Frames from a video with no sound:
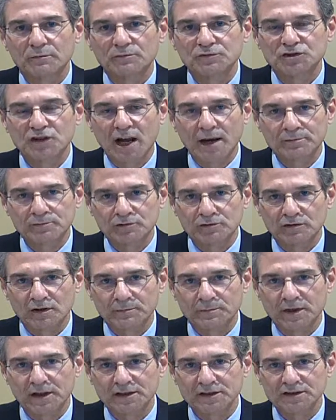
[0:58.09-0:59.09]
chapter
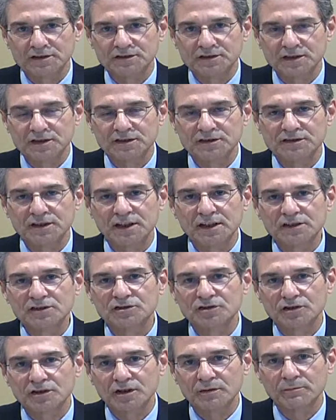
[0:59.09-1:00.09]
appendices
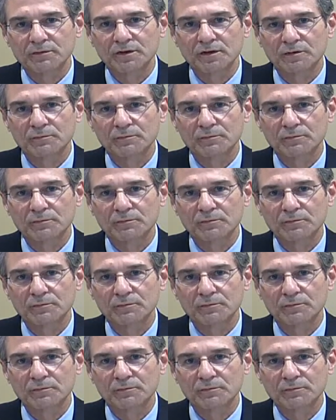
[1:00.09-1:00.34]
into the